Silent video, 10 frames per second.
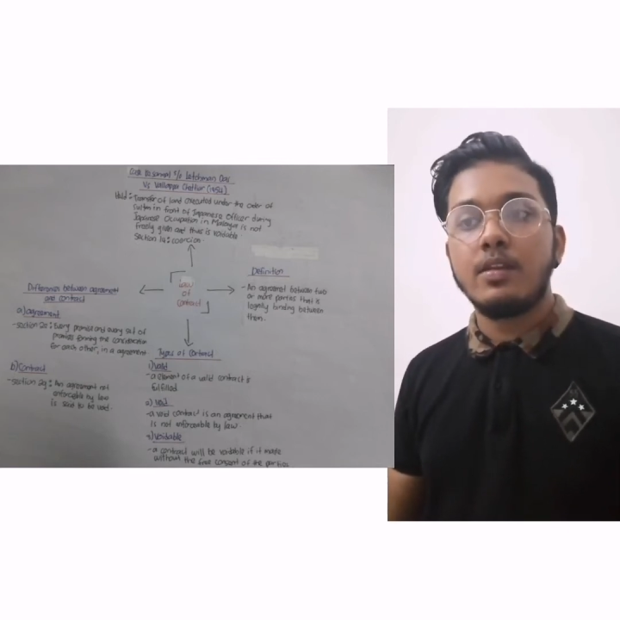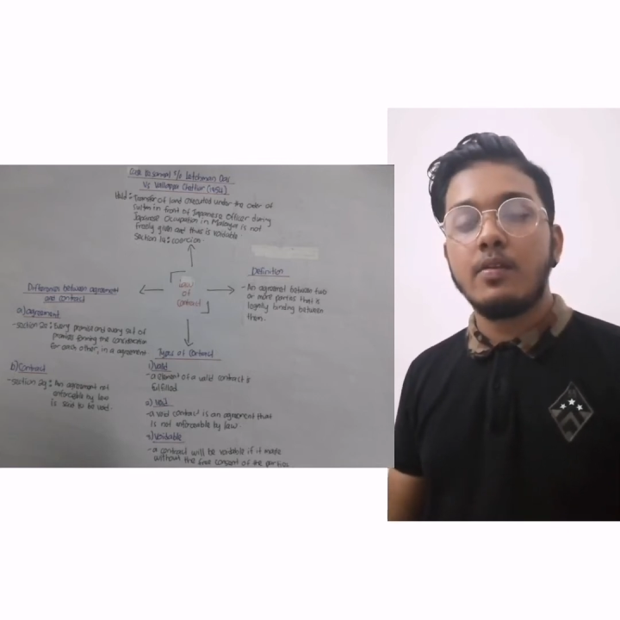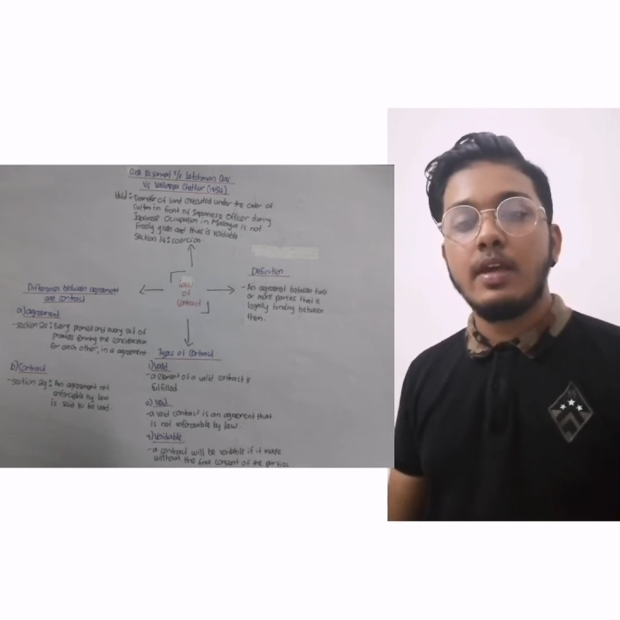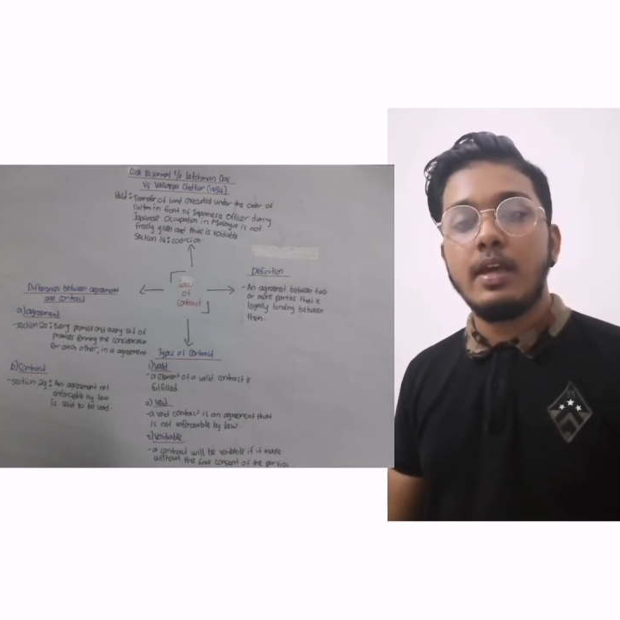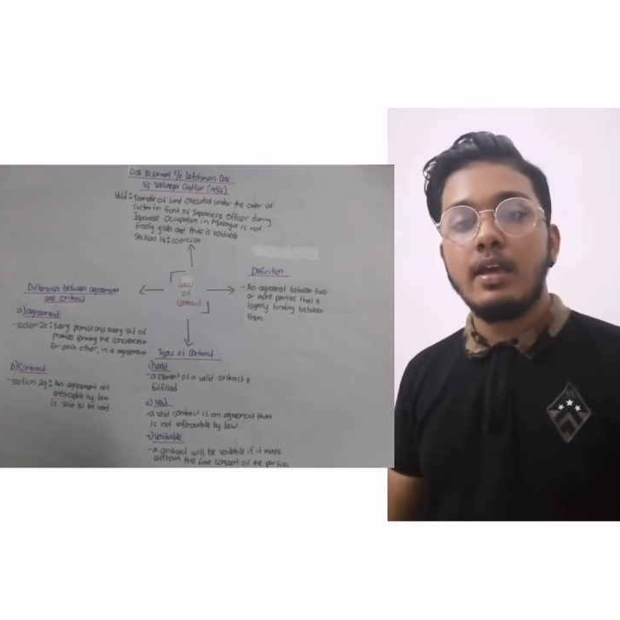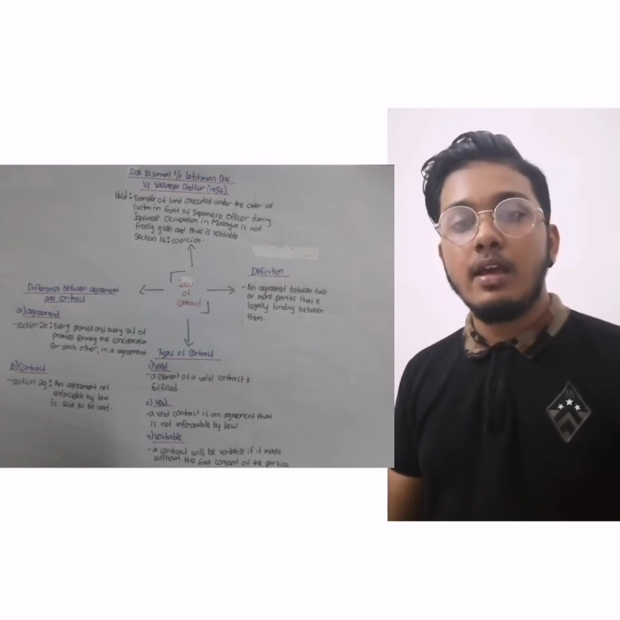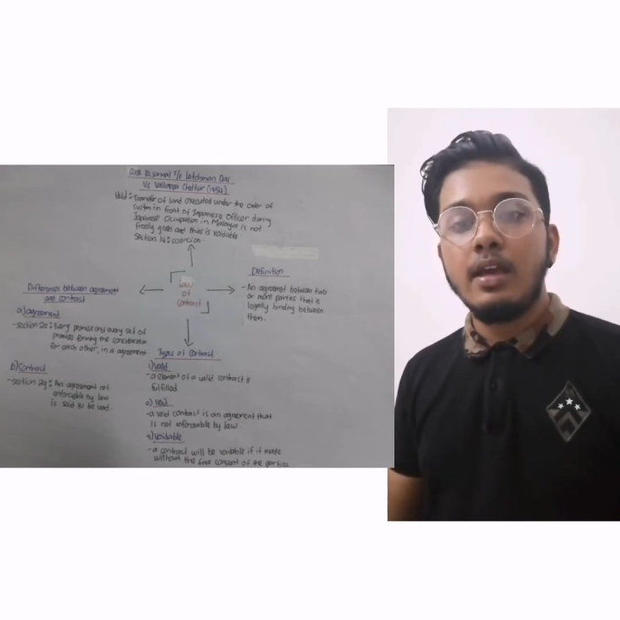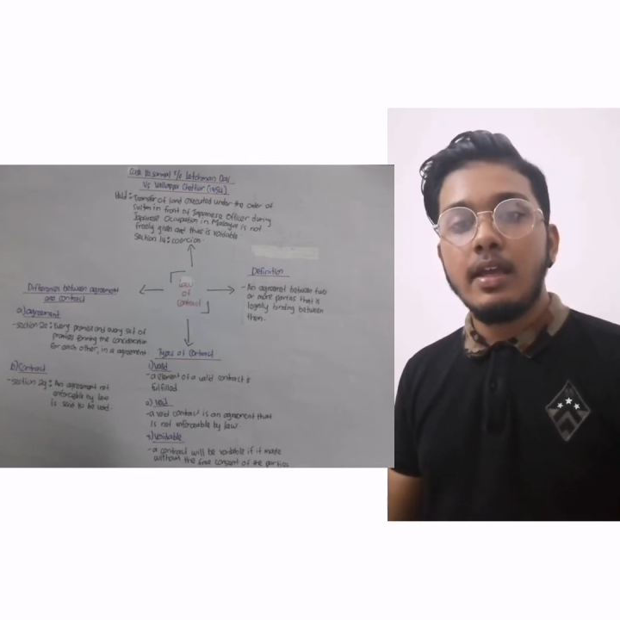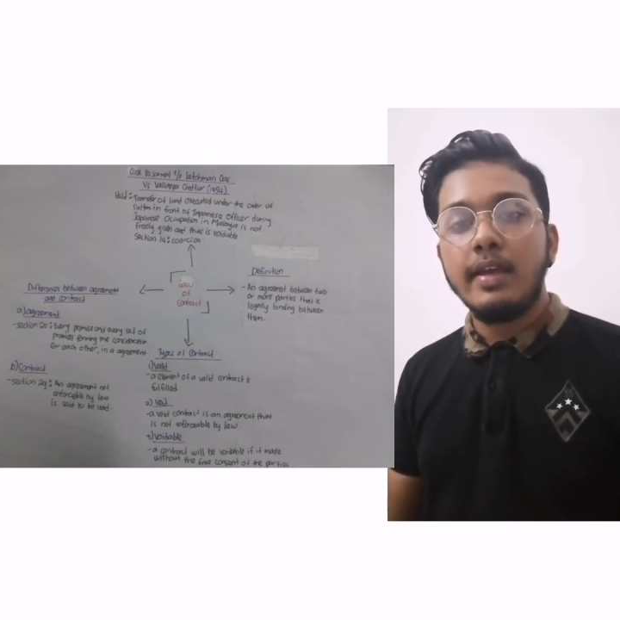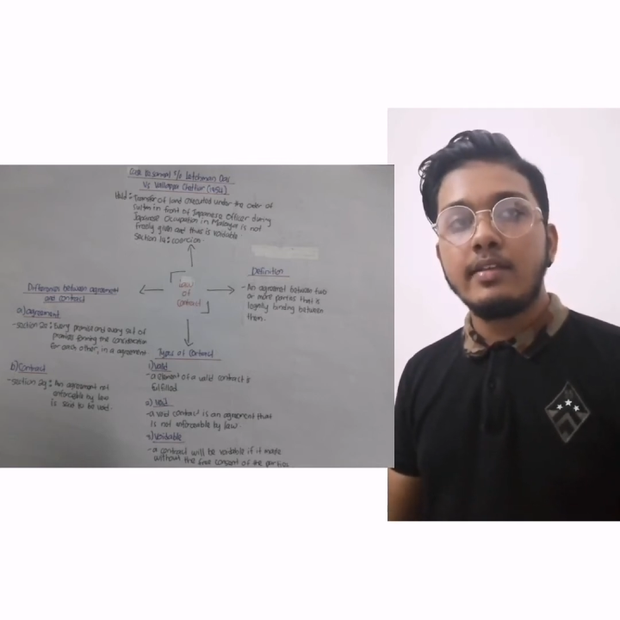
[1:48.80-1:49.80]
Okay.
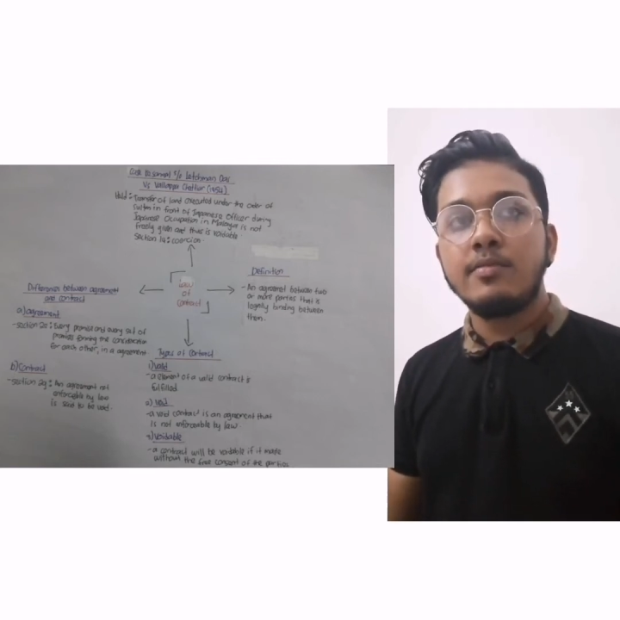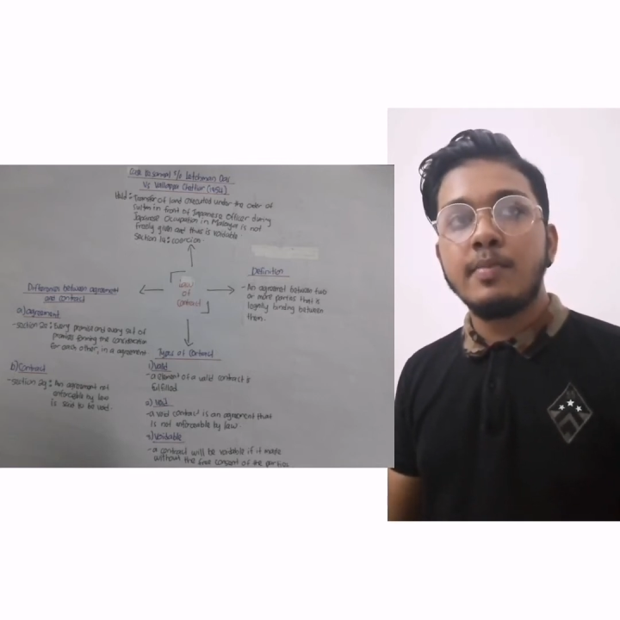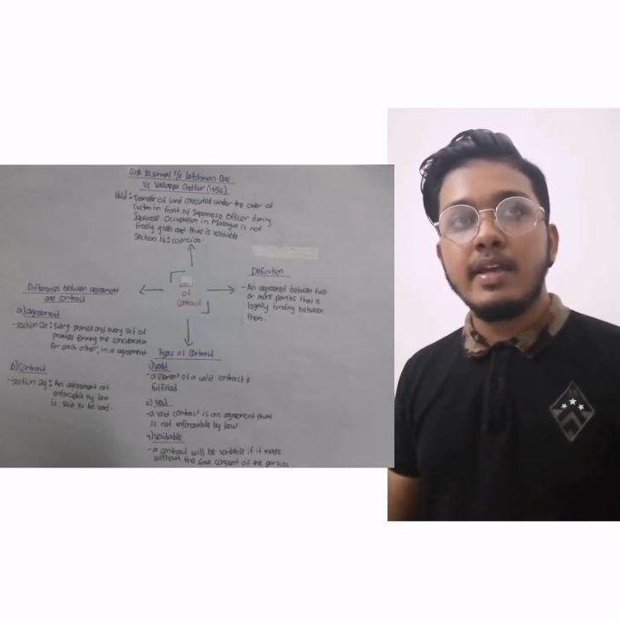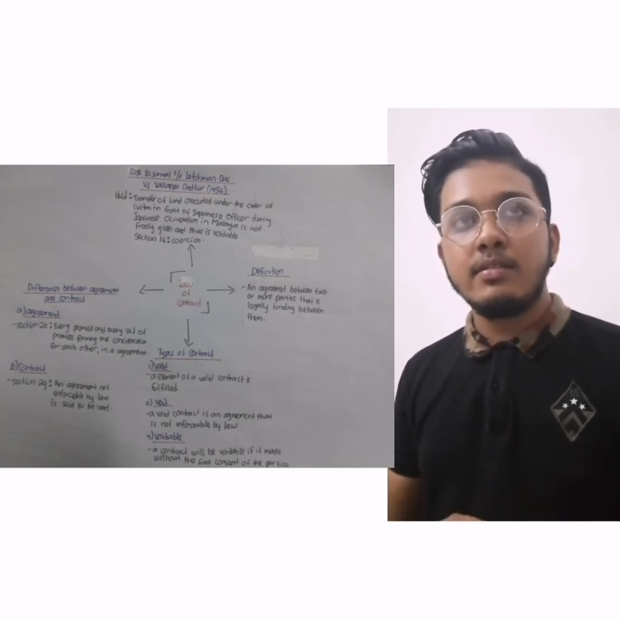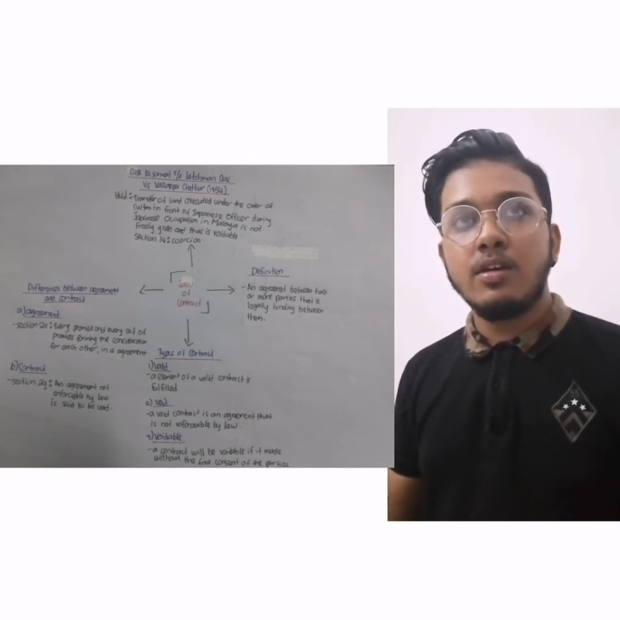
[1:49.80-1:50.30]
It's based